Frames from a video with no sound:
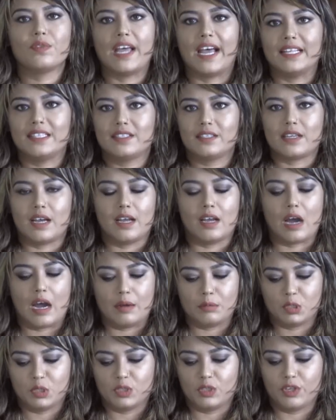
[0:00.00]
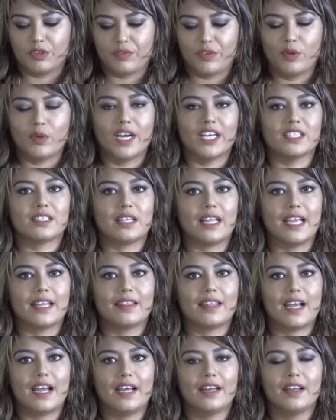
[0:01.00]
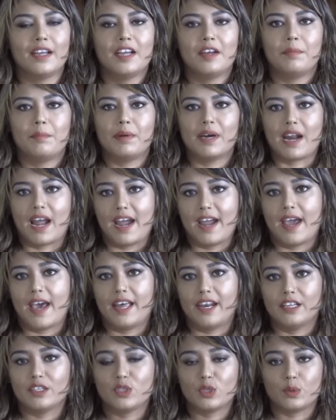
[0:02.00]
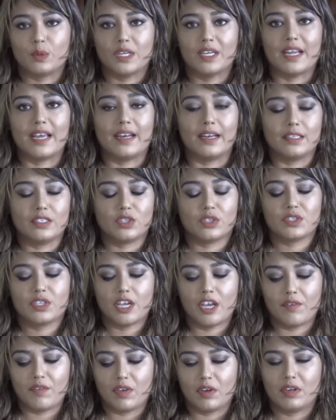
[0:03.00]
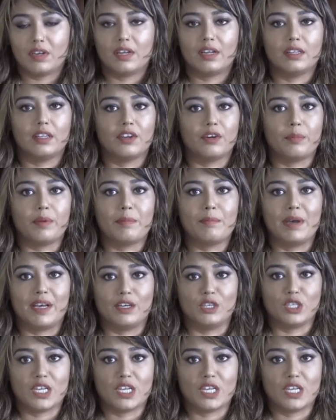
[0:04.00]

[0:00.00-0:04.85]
That's optional if you guys like that, but I added to it and it just gave it a little bit better